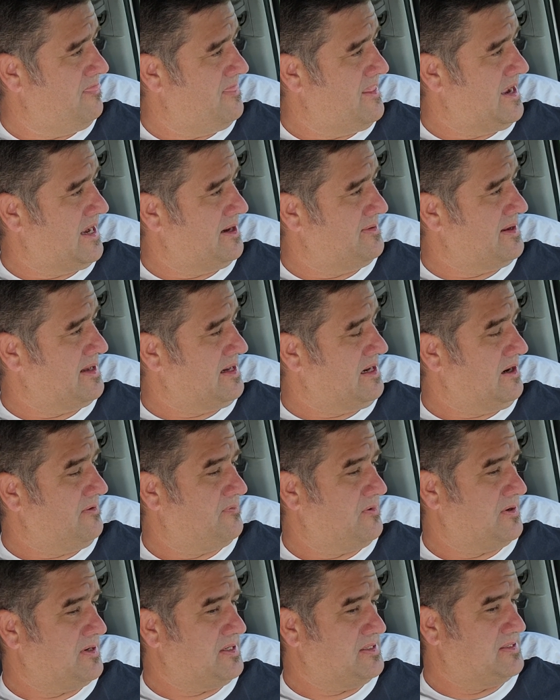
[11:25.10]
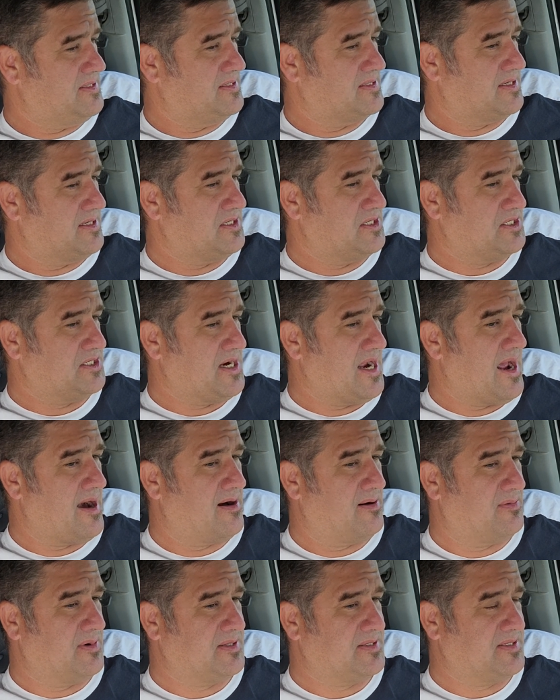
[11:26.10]
I gotta be careful because this can
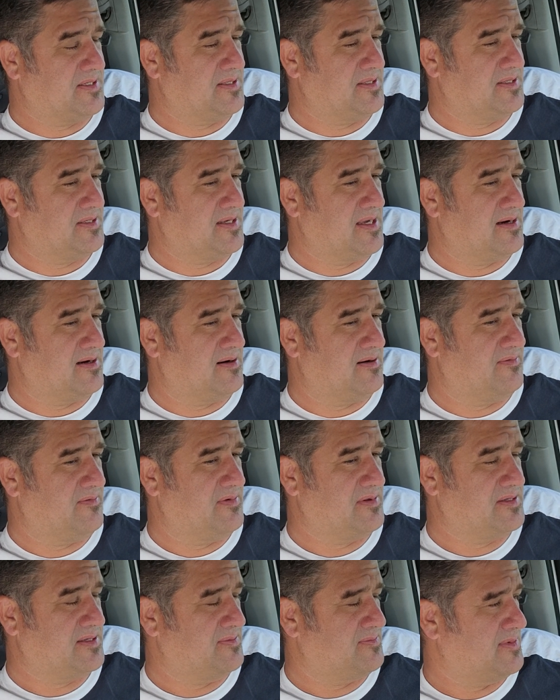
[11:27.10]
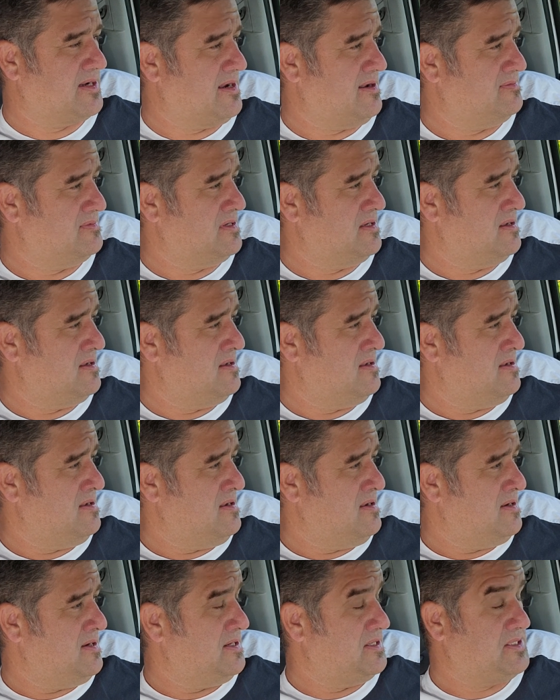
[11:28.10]
shatter what's in the center of it sometimes.
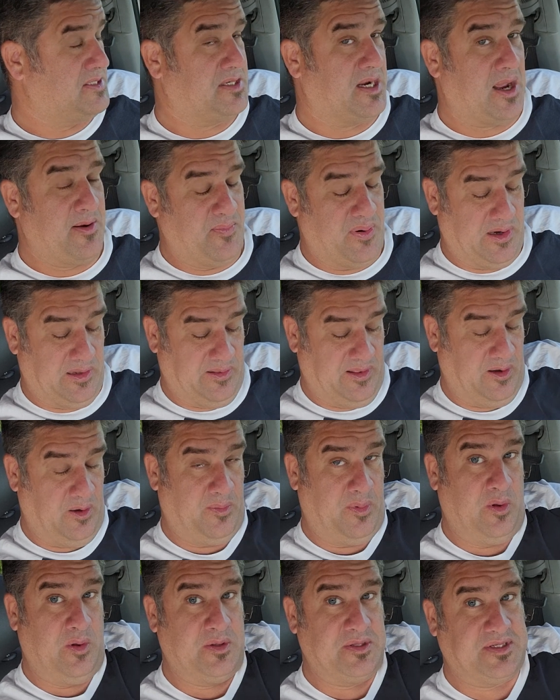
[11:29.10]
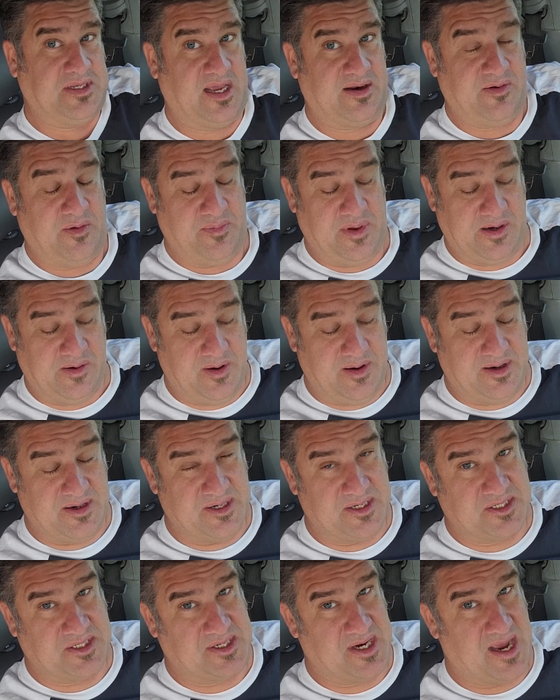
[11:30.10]
I put a little bowl inside of a big one
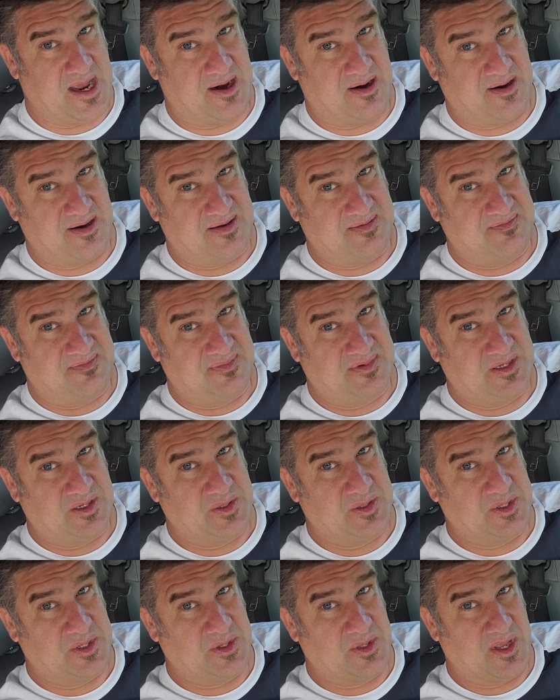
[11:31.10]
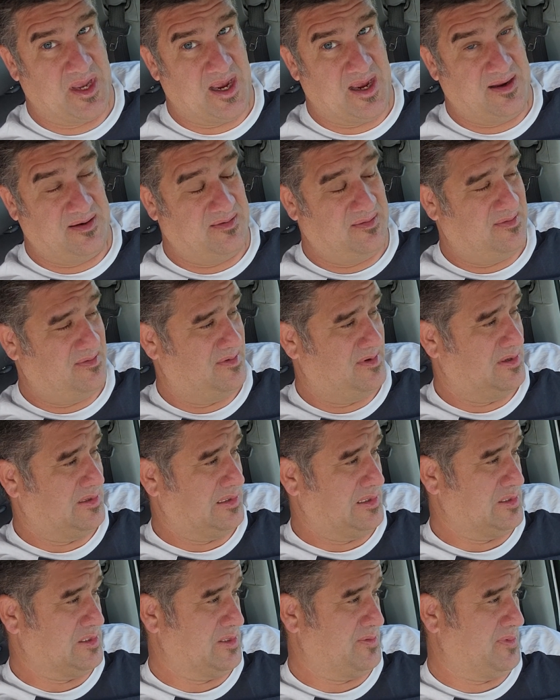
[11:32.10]
and it shattered it. Don't do that. You'll
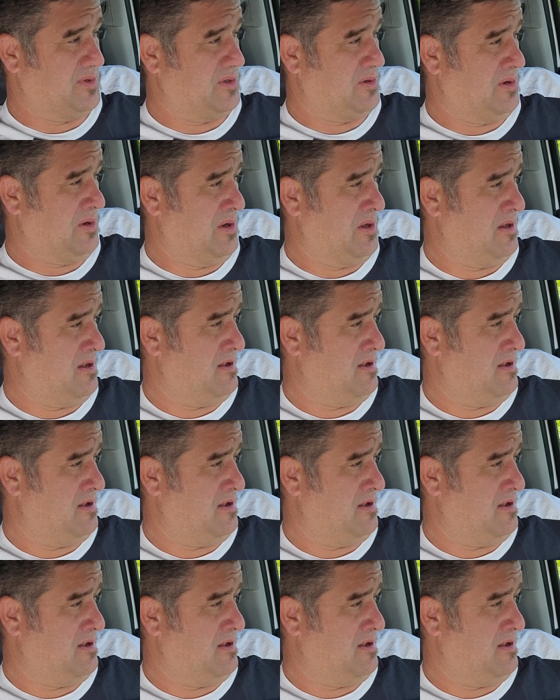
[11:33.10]
lose a bowl.